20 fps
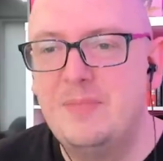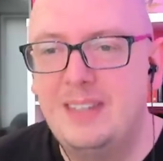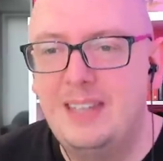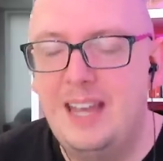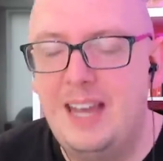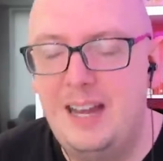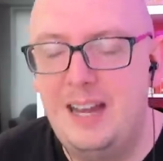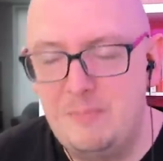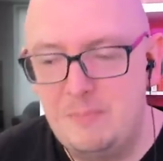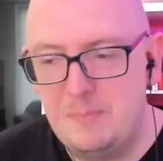
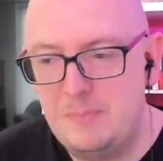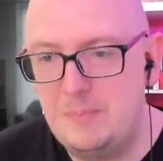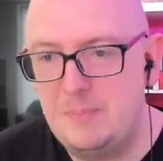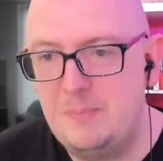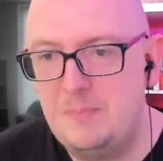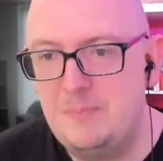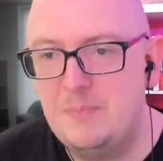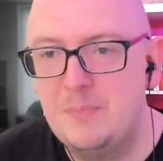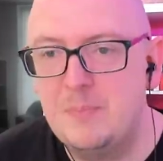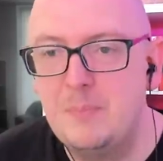Yeah.
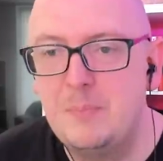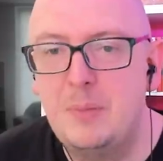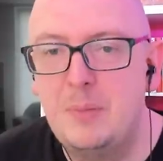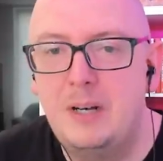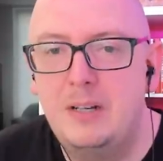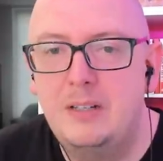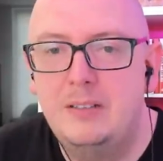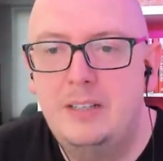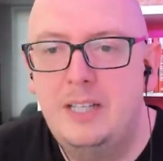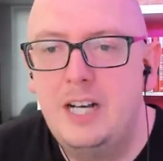
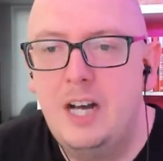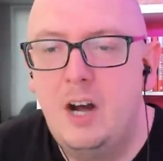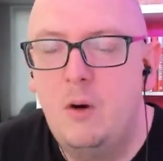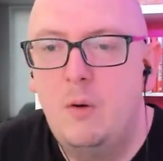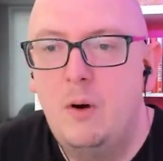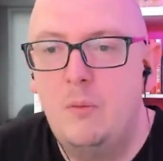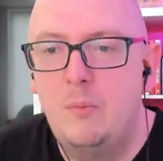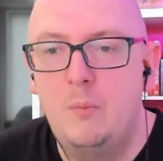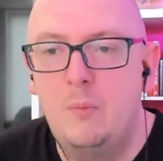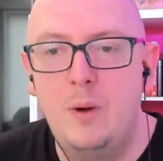But, you
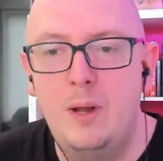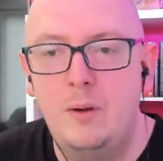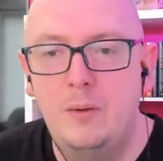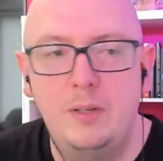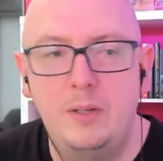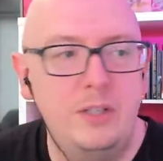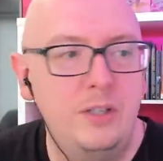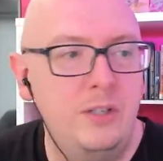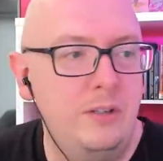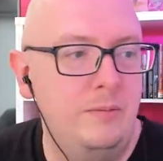know,
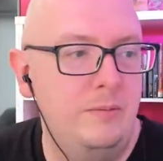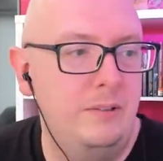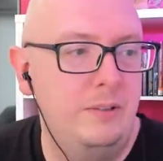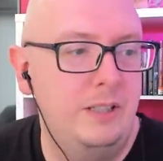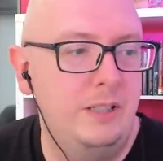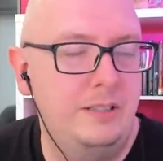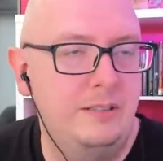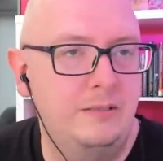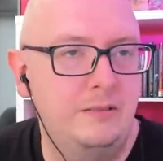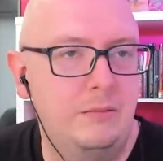
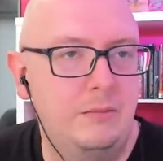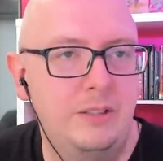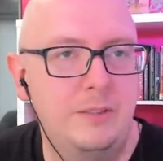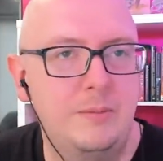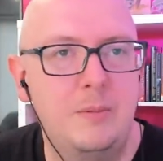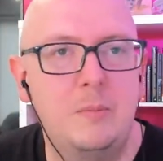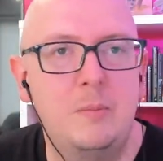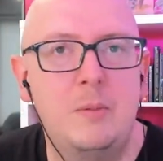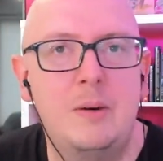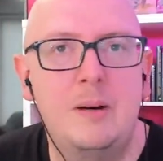
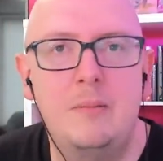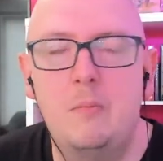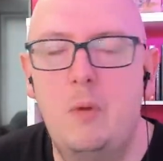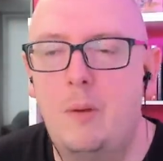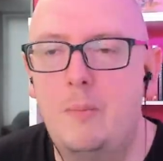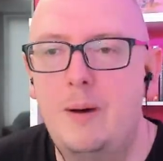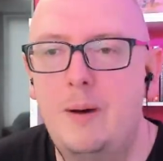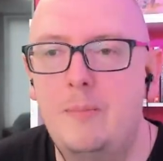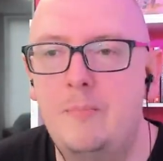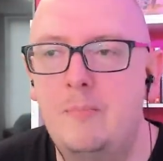
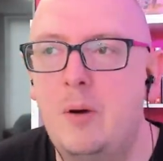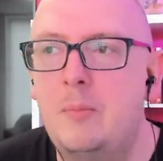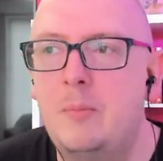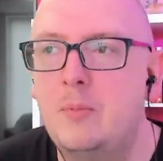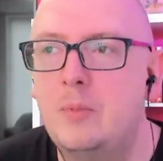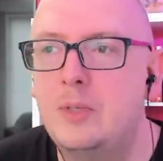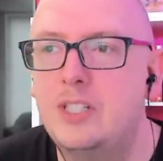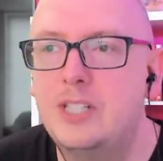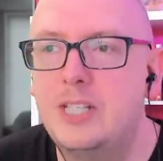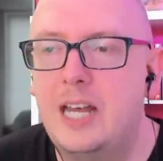what my
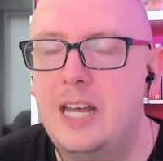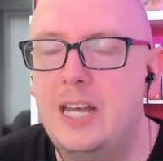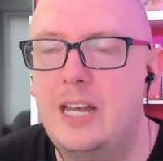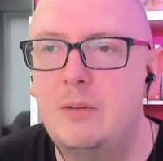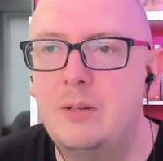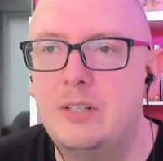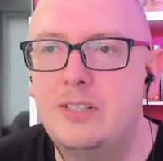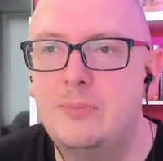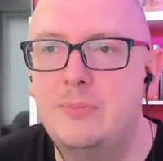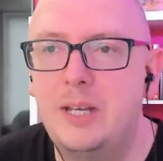mum would say
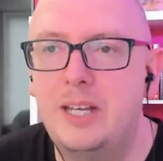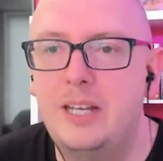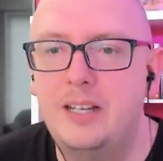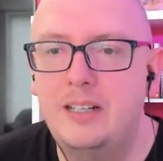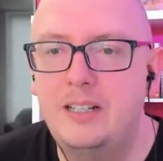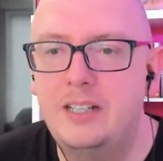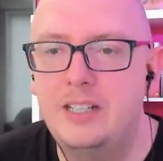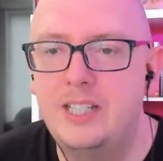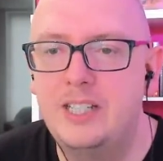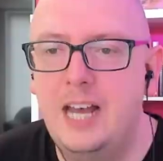would
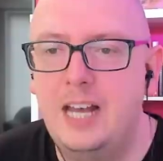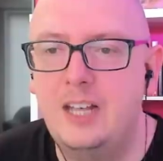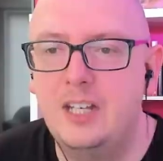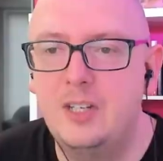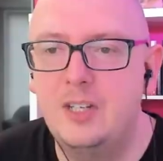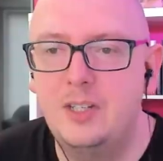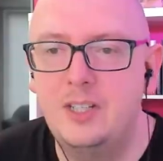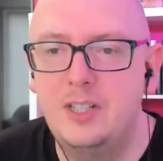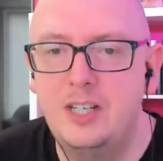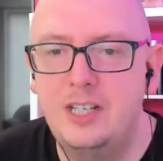be,
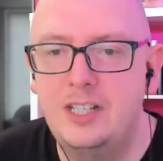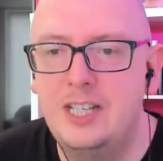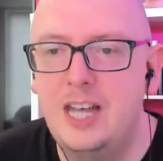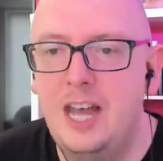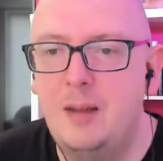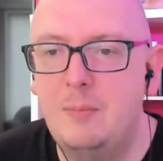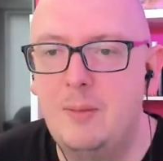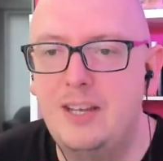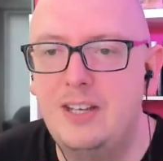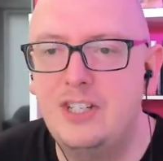you
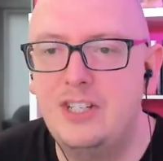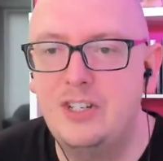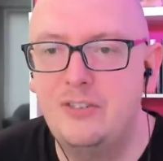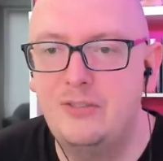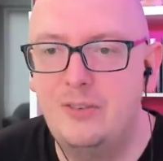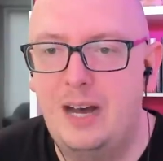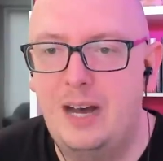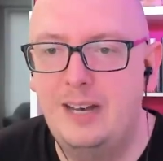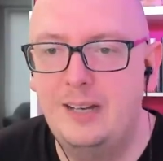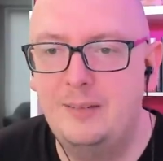tech me as you
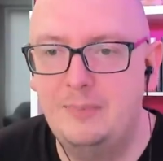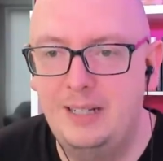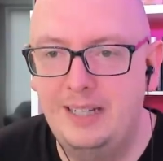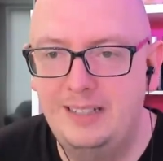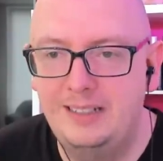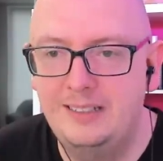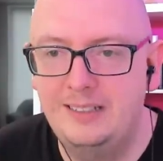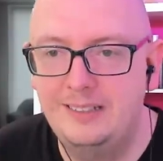find me.